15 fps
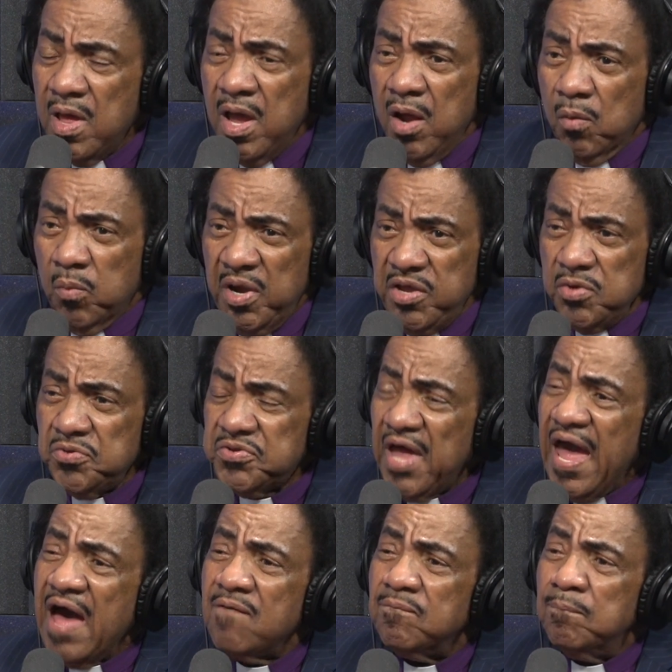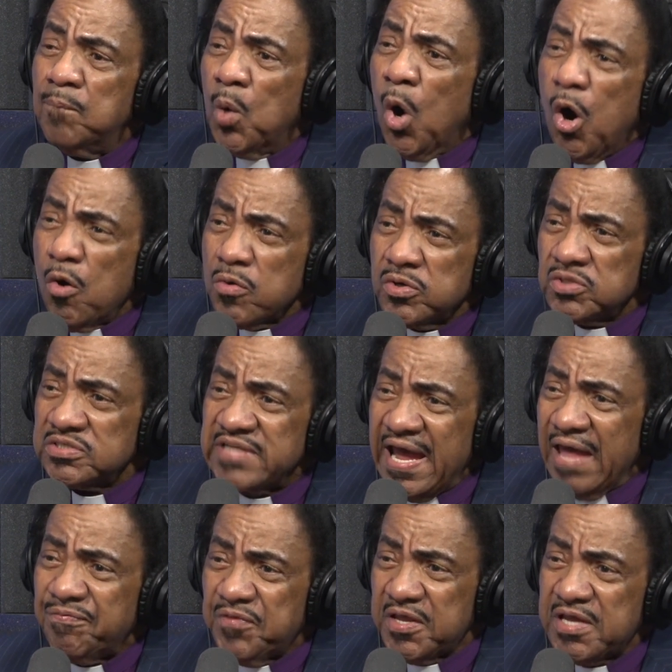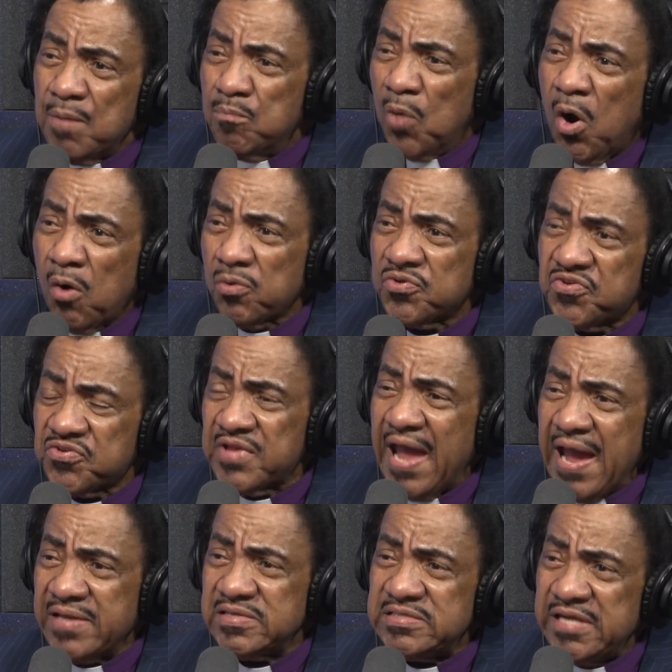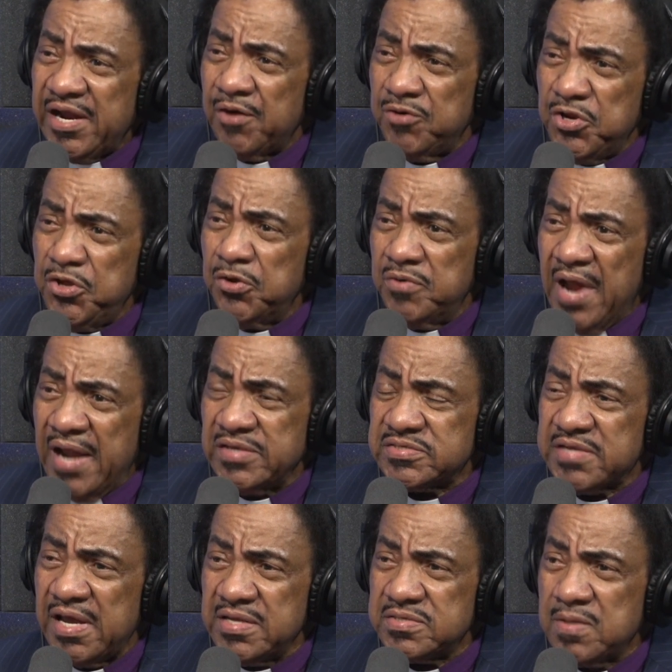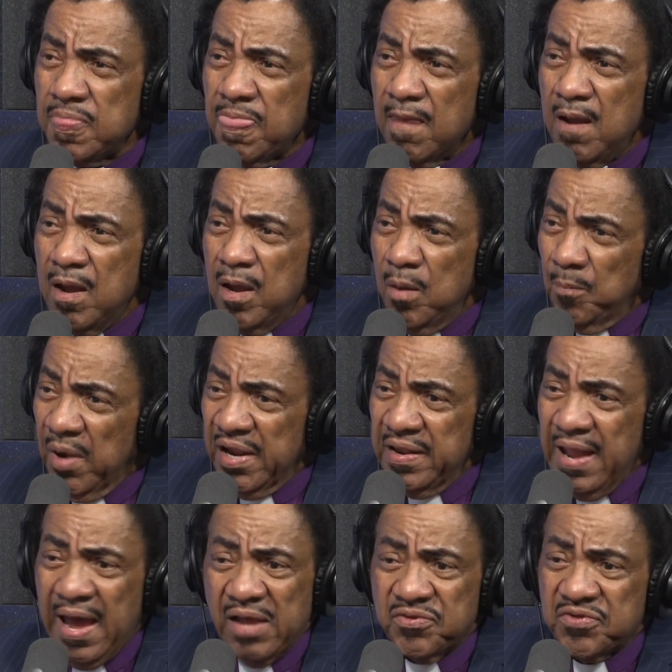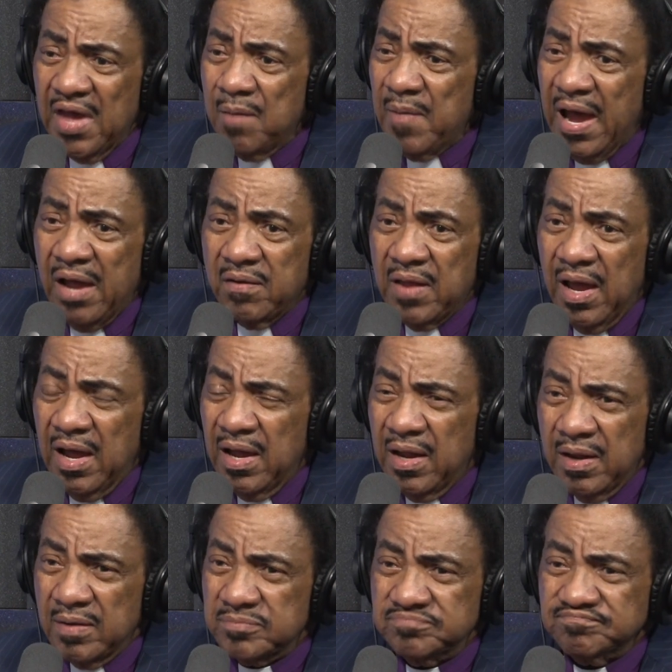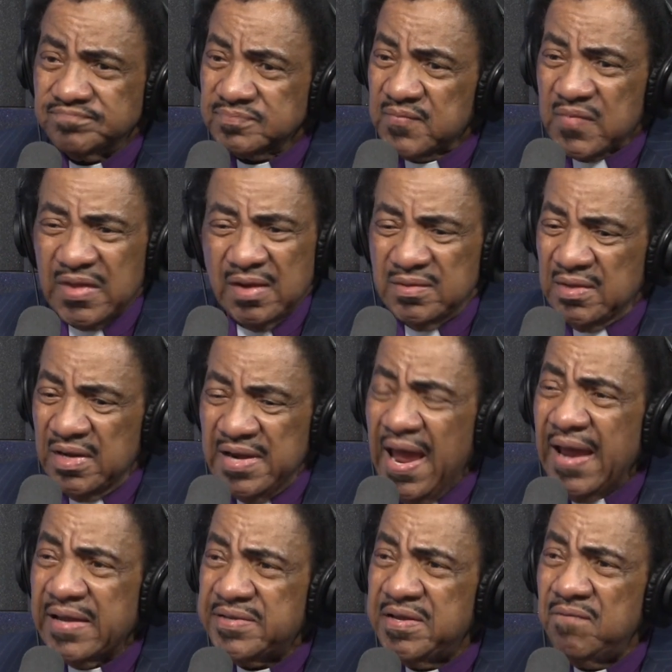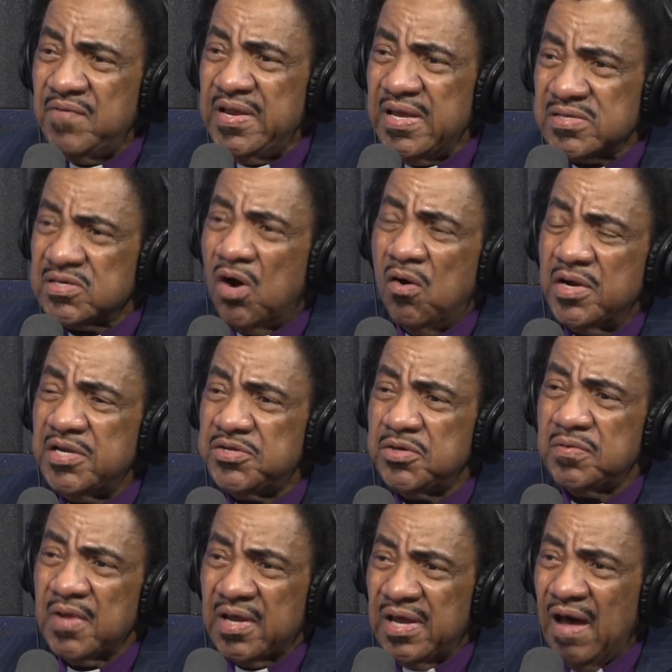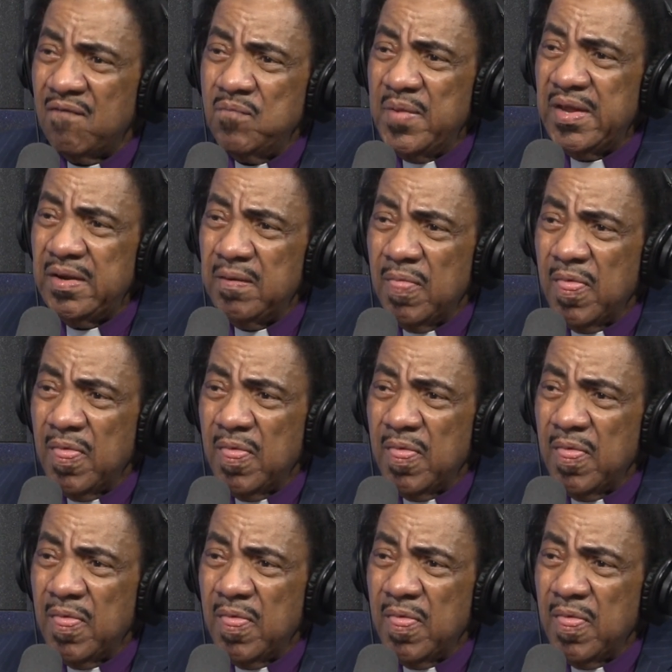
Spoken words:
We used to have moral ethic and moral standards here in the United States. But now somehow the negativity has gone into the government.